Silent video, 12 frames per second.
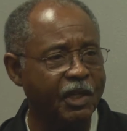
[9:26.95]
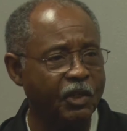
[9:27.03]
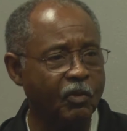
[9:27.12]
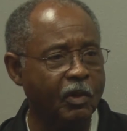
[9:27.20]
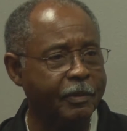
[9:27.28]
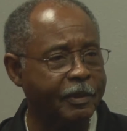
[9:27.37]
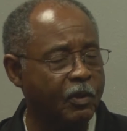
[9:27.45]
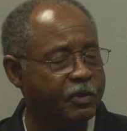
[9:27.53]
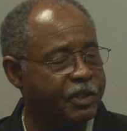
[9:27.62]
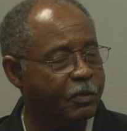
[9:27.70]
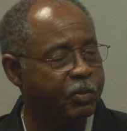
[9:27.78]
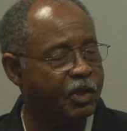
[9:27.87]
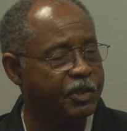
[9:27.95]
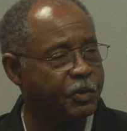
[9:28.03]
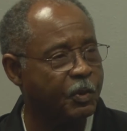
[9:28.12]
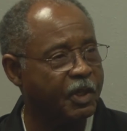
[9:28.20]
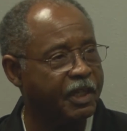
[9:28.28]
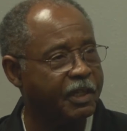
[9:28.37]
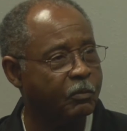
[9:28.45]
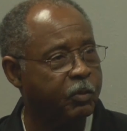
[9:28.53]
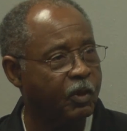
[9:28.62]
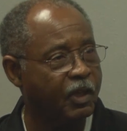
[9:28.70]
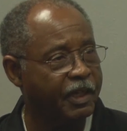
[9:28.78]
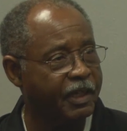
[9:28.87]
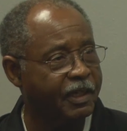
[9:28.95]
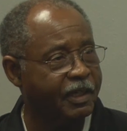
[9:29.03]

You want them to go someplace where they can play.